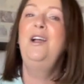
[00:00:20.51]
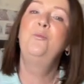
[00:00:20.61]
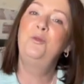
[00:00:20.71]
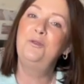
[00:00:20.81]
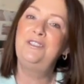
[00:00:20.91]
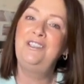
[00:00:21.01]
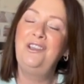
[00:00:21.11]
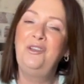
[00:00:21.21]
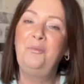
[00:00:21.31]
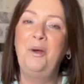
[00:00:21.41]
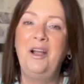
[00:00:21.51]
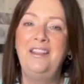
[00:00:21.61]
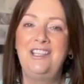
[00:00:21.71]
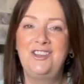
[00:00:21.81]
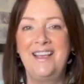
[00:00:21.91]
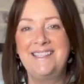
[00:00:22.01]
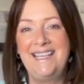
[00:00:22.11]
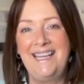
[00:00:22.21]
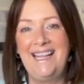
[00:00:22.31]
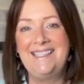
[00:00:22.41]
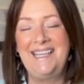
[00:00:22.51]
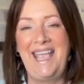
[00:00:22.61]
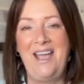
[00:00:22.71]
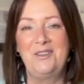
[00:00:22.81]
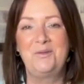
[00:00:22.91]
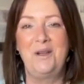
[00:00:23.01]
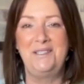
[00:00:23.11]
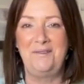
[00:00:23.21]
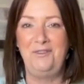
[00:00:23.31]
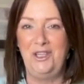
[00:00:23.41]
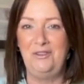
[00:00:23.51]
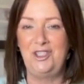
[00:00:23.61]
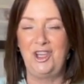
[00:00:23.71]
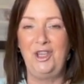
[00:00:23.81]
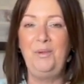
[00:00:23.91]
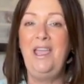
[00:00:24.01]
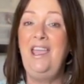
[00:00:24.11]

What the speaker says: brought to you by the Transatlantic Housewives of YouTube.